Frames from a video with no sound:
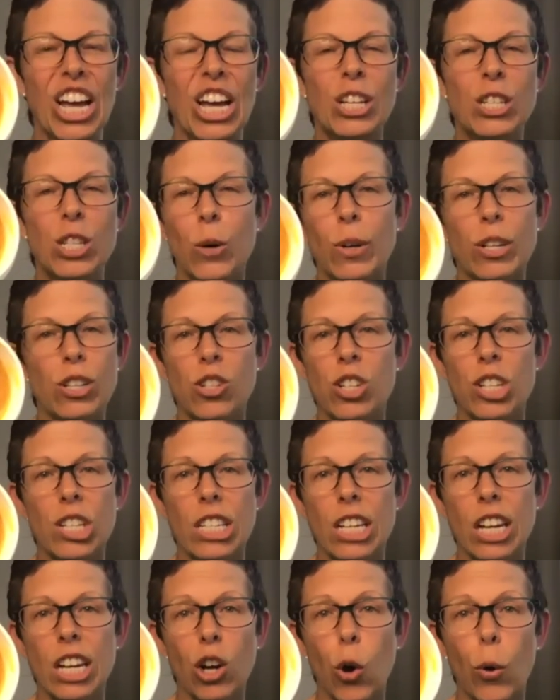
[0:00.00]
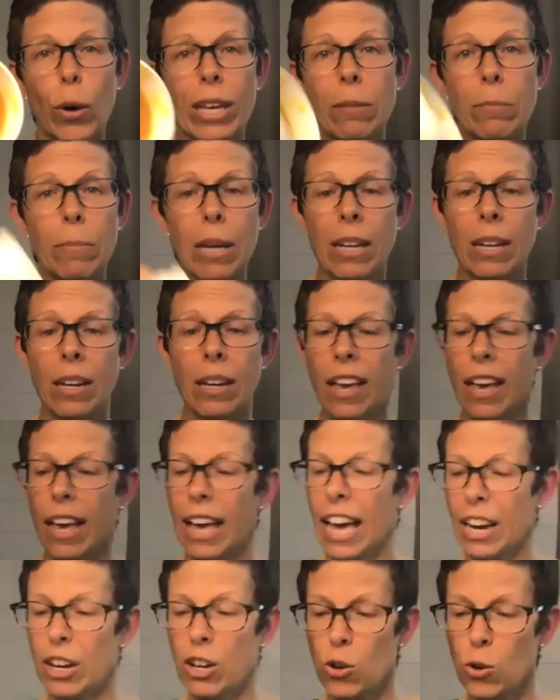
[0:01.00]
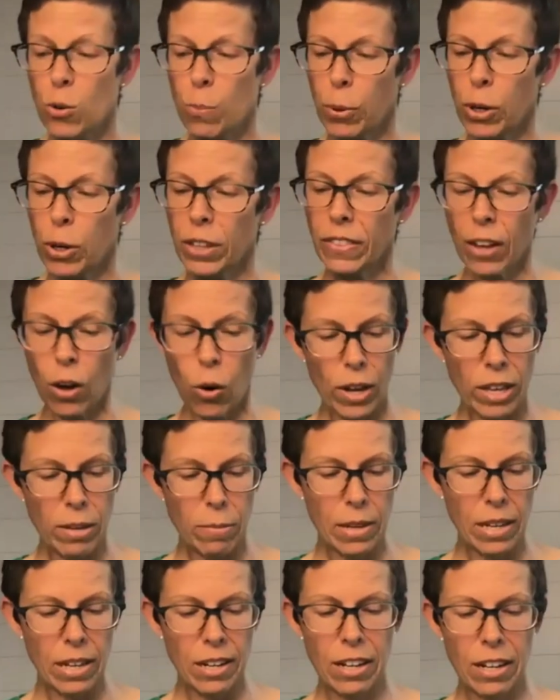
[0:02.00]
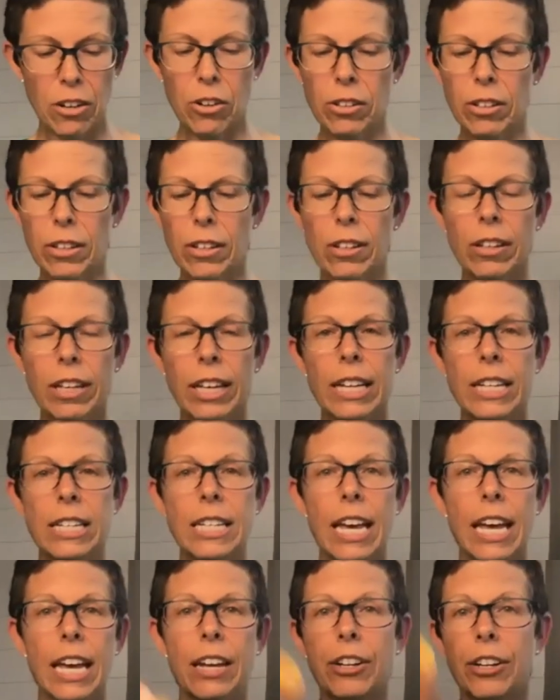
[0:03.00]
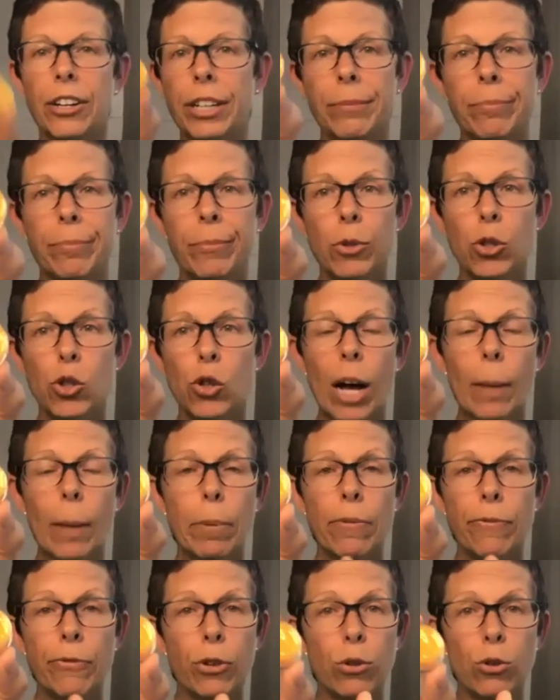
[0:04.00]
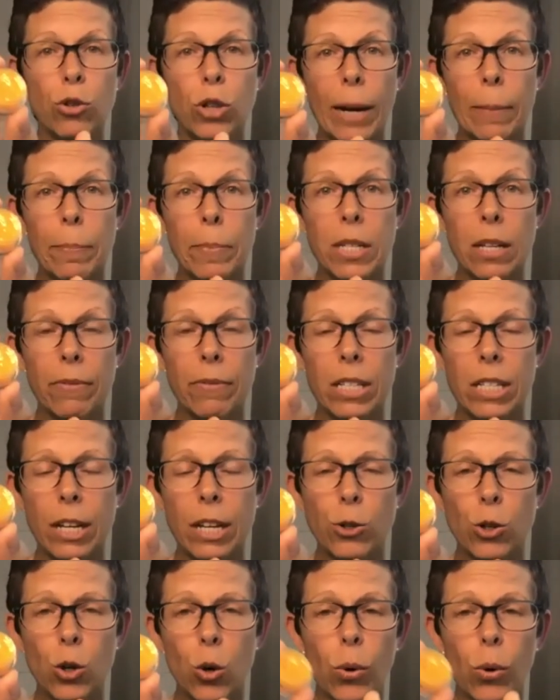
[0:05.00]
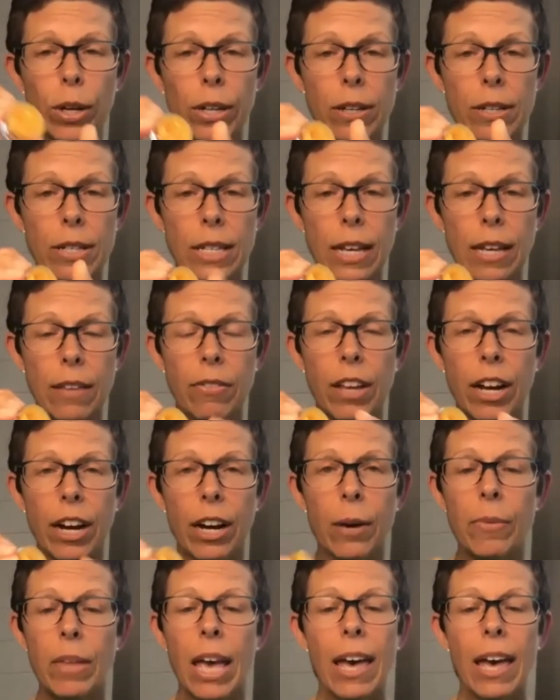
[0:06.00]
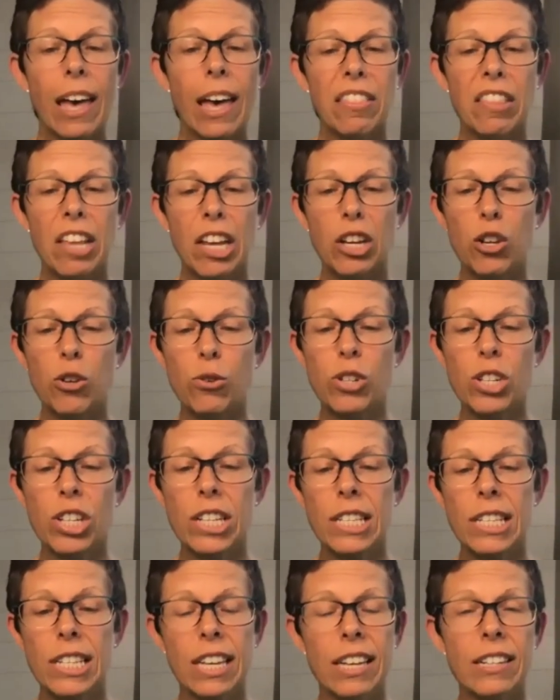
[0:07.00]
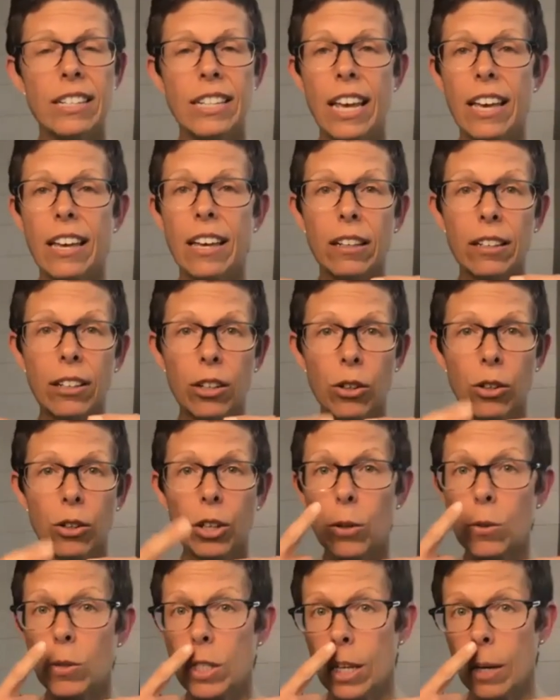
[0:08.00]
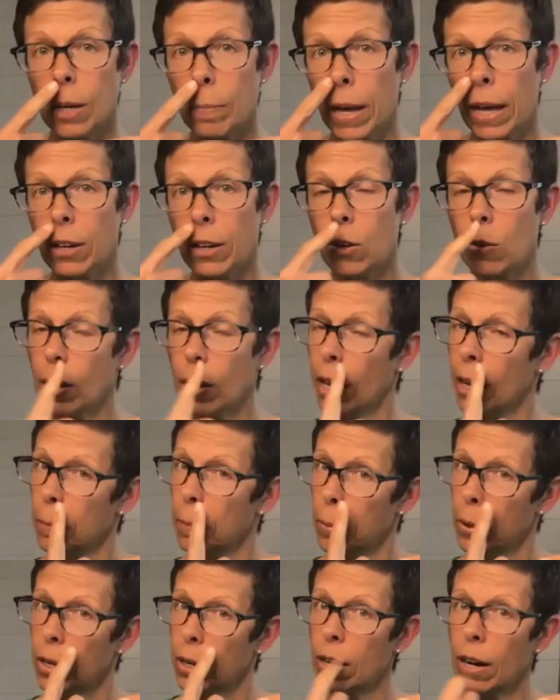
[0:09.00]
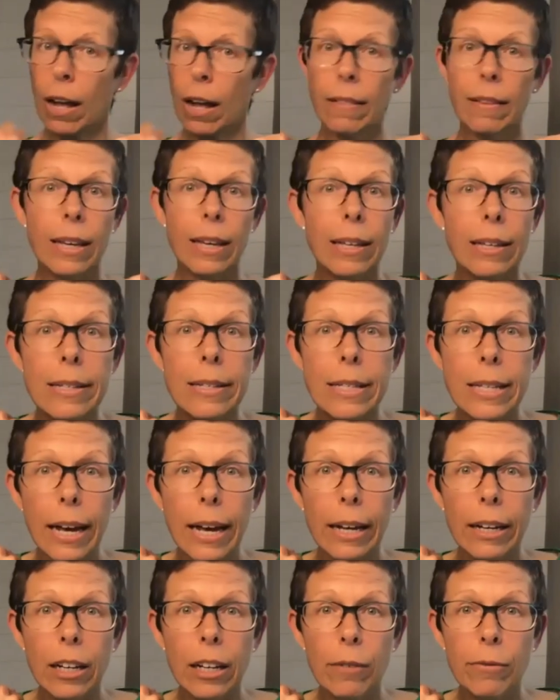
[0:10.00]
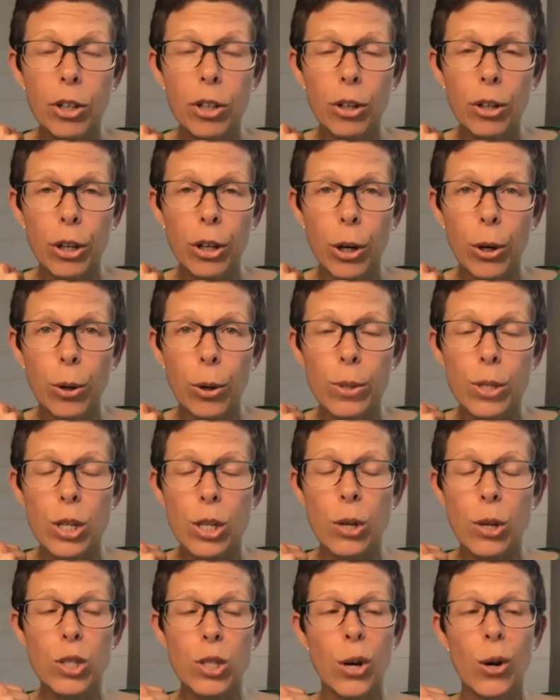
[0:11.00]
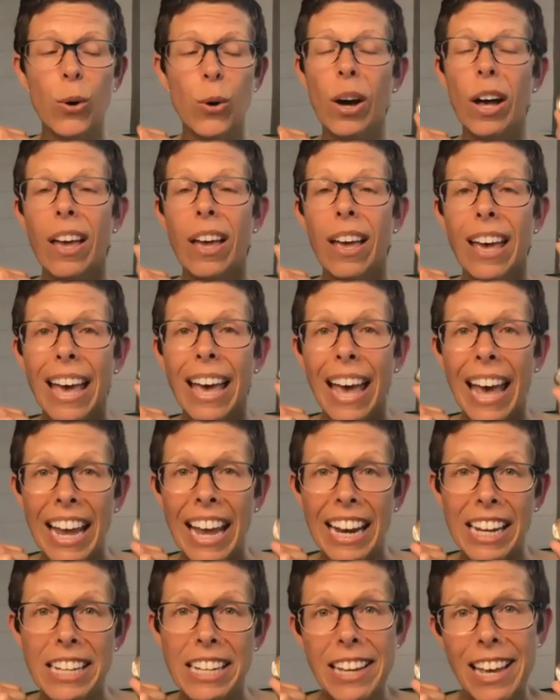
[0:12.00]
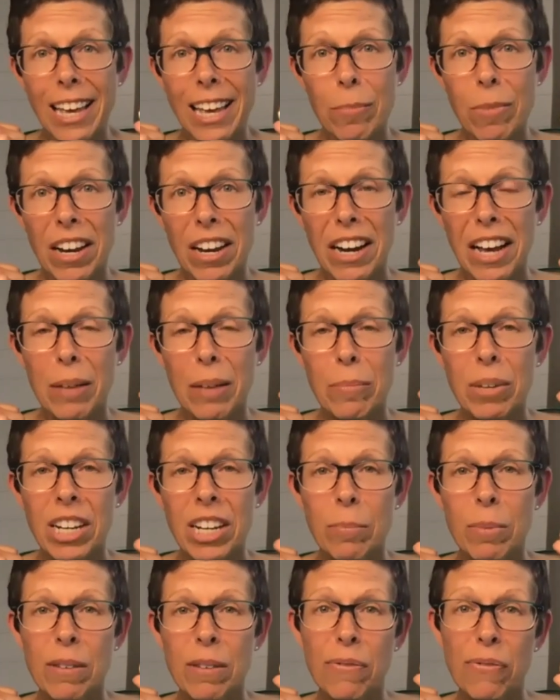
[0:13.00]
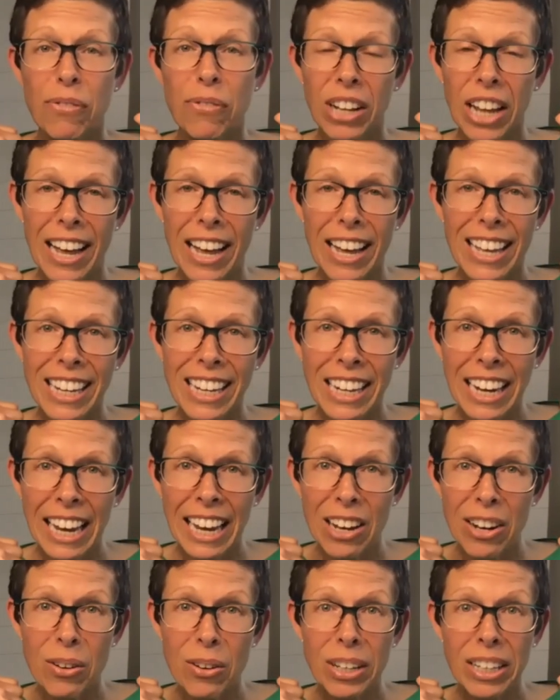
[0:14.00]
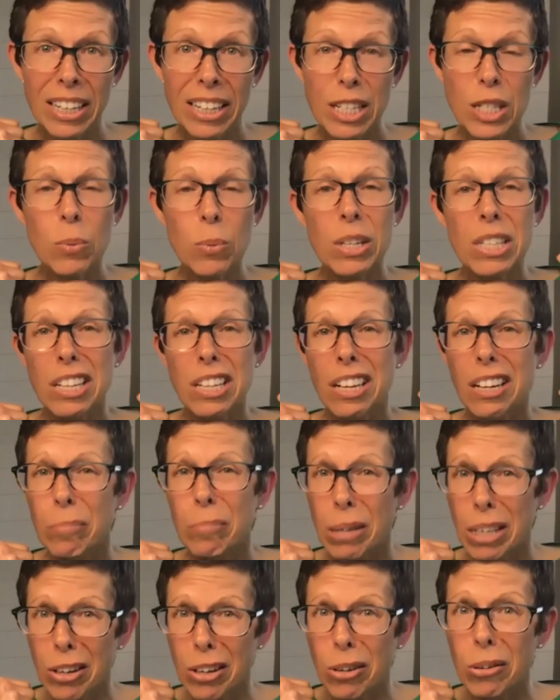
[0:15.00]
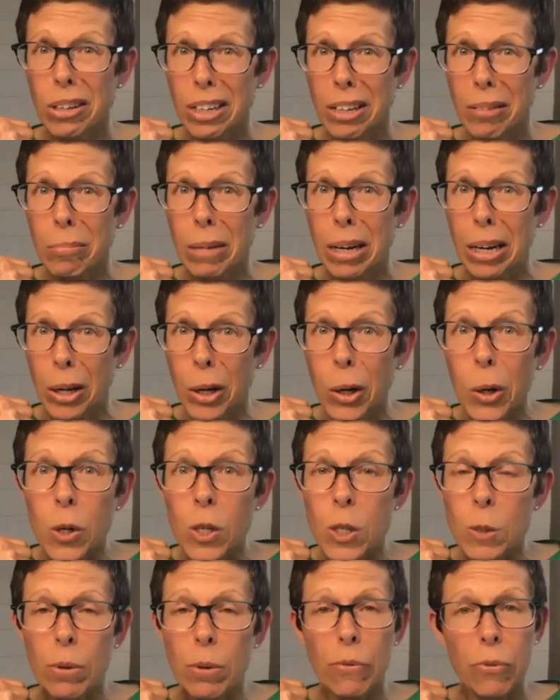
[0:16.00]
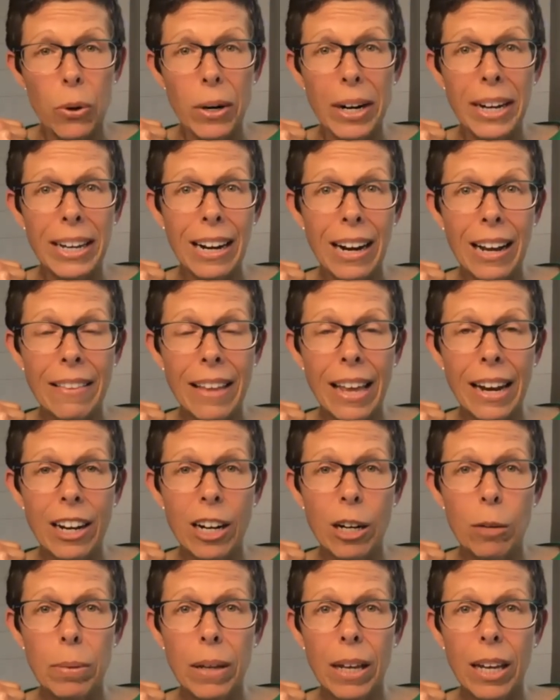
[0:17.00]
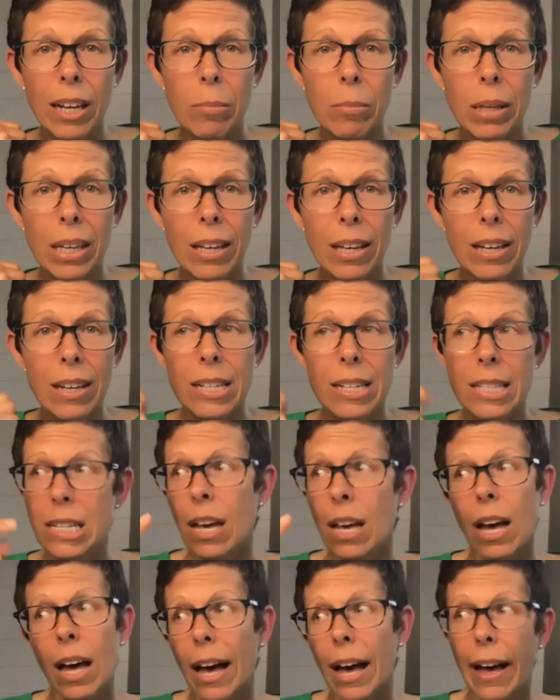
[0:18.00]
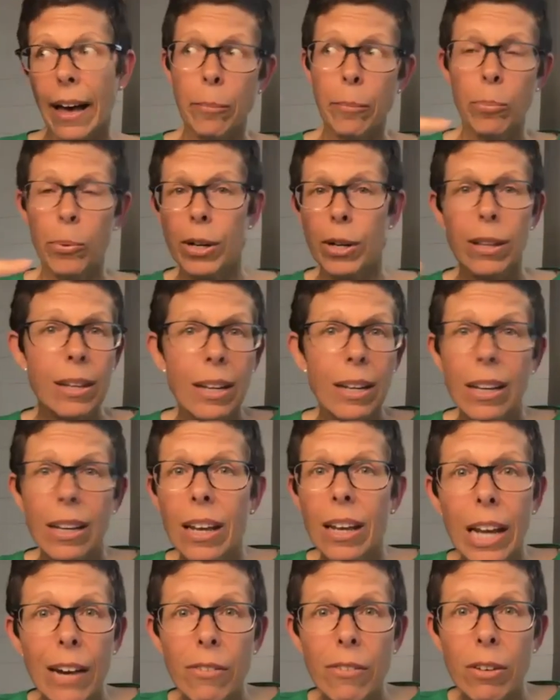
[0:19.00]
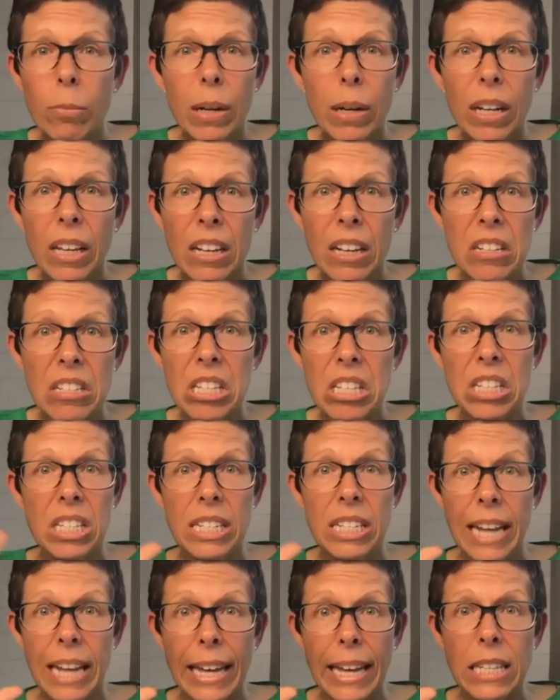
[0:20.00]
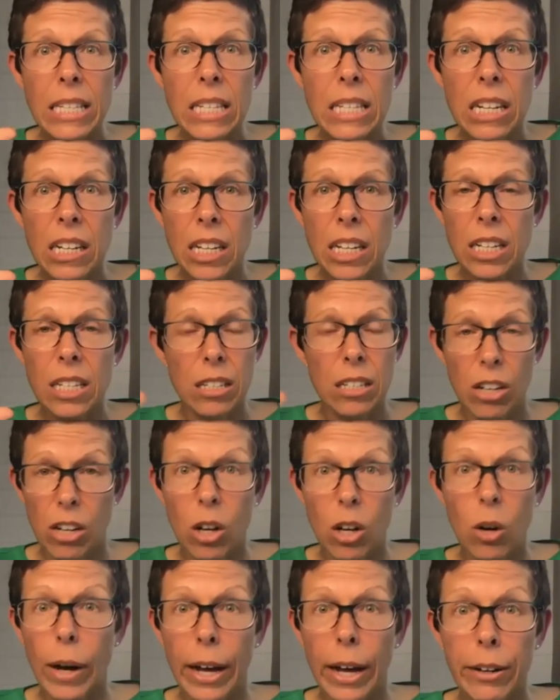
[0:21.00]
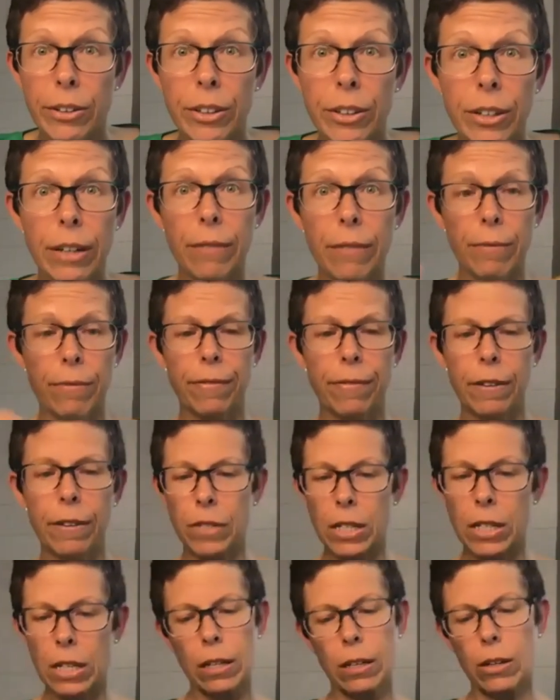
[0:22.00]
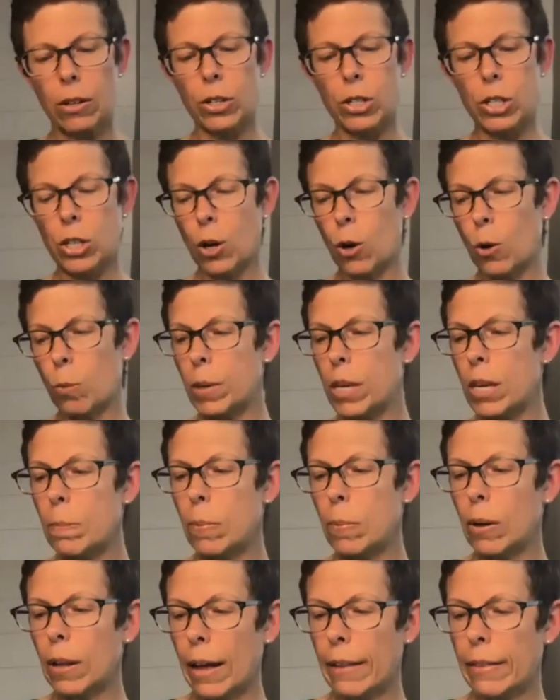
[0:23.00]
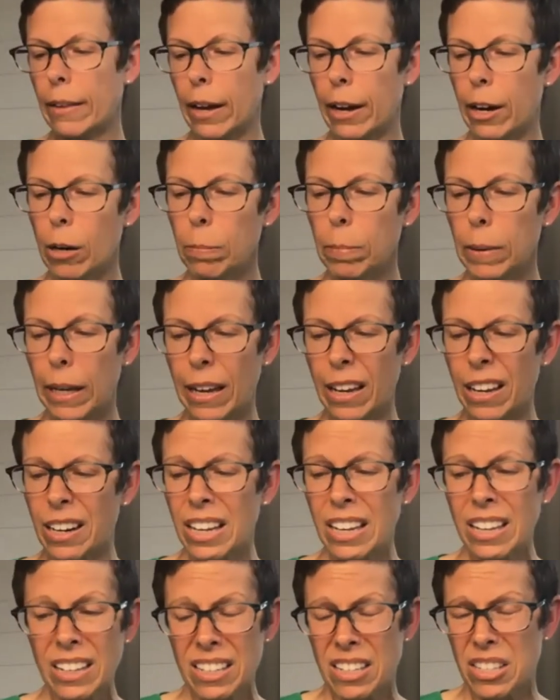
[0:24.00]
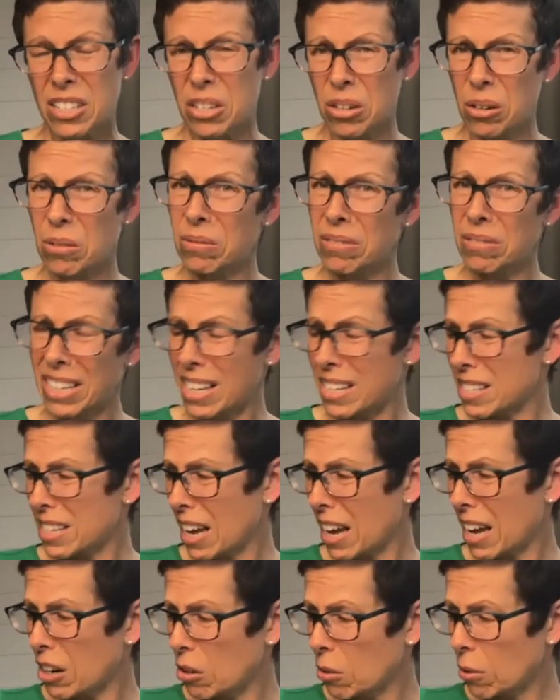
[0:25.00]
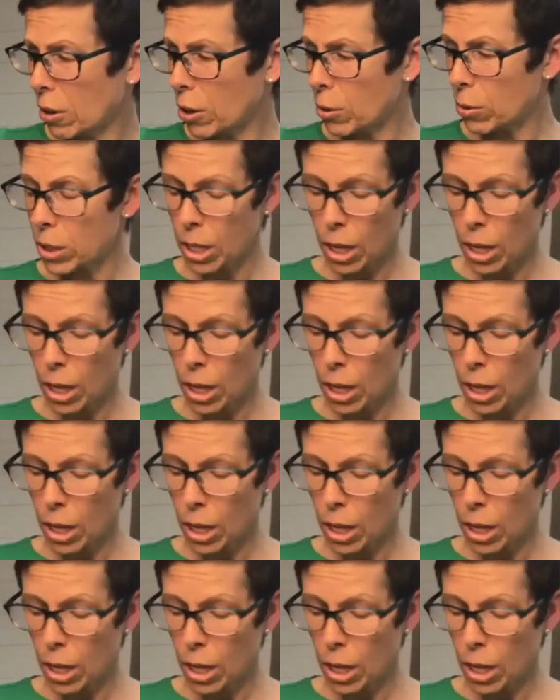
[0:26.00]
So it's just an ointment, and you put the ointment in your little container drop a few drops of essential oils in there, and then you just can take a little Q-tip and you can put it on the inside of your nose. So, so anytime that I'm going to be flying now, guess what's going to be going in my nose before I get on that airplane? Because I'm breathing in everybody else's nastiness, you know, 150 or so people on the airplane. So that's kind of gross.